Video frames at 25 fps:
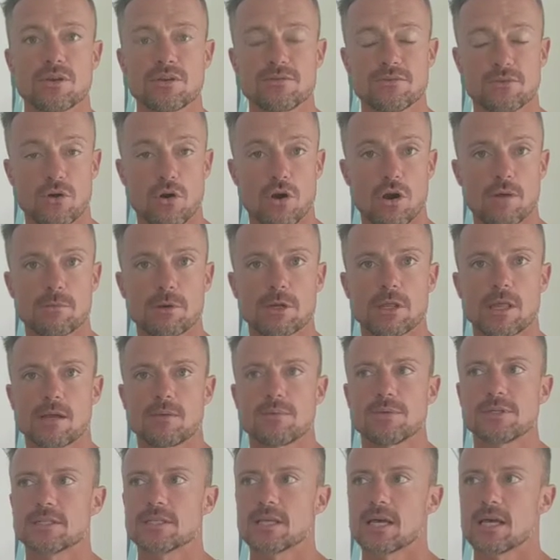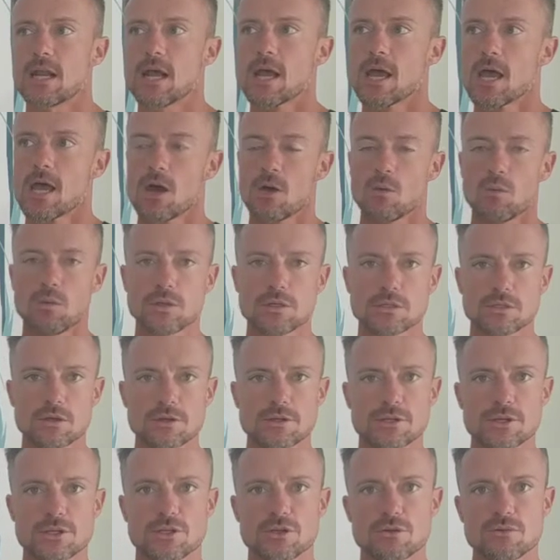or even Armor, like we said. We'll
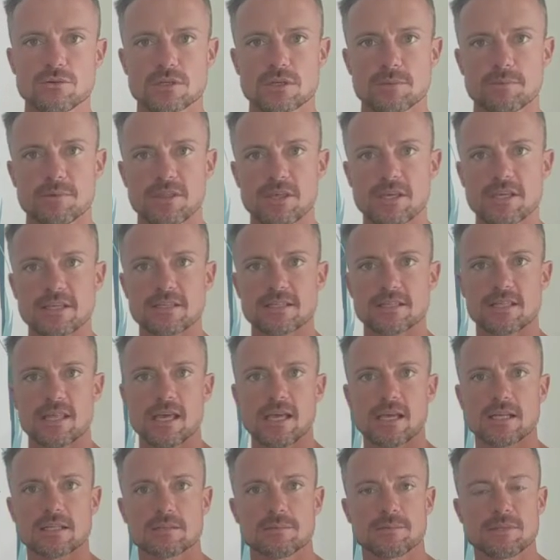start to do some of these things,